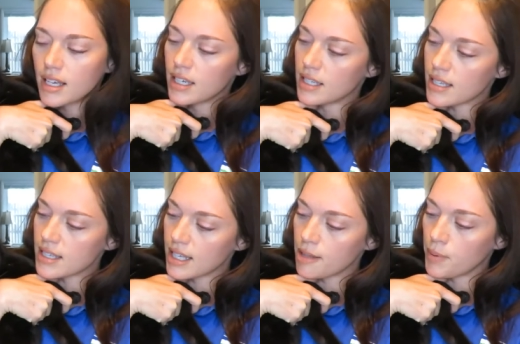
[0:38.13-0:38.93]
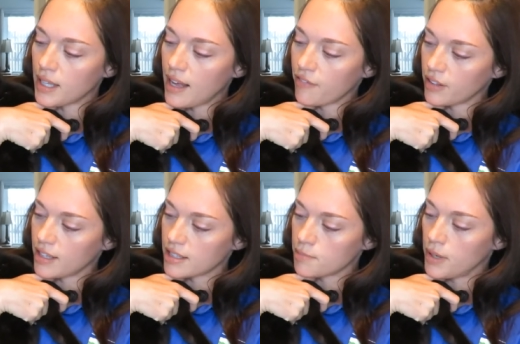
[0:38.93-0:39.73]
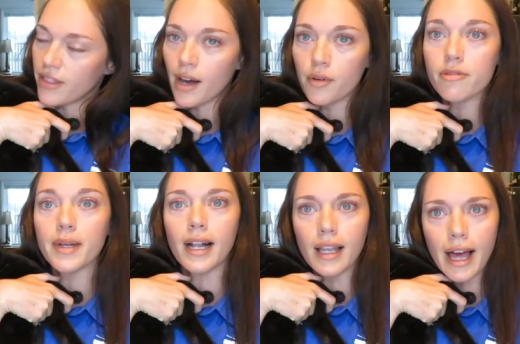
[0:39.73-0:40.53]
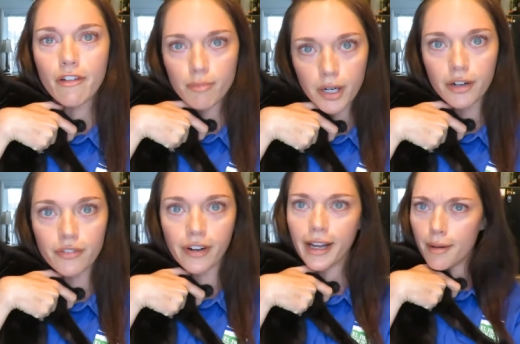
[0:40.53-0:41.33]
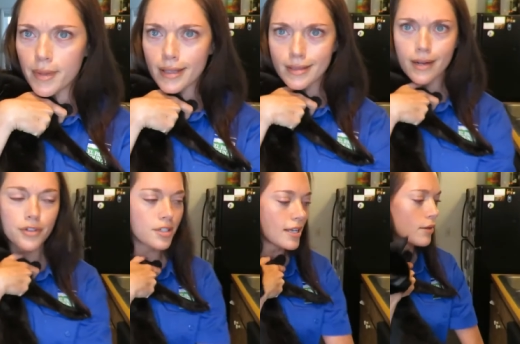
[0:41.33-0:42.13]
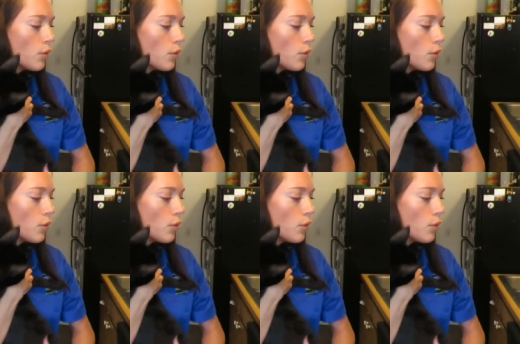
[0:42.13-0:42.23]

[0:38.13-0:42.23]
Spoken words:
He doesn't keep a life list, but that would have been a life bird for him. He's never seen